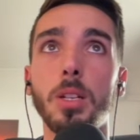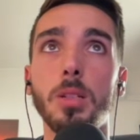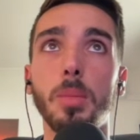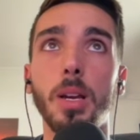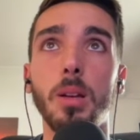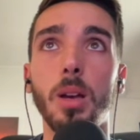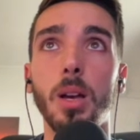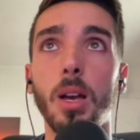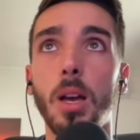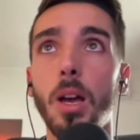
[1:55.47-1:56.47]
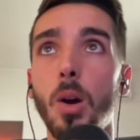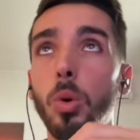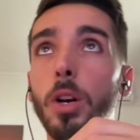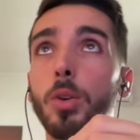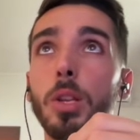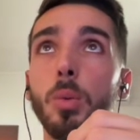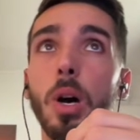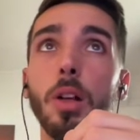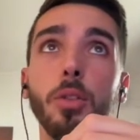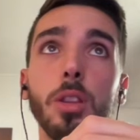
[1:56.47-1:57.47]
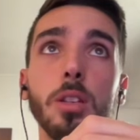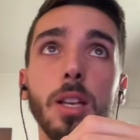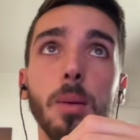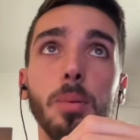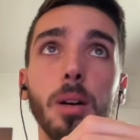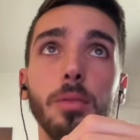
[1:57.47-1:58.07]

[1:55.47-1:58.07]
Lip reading: might work really well for this type of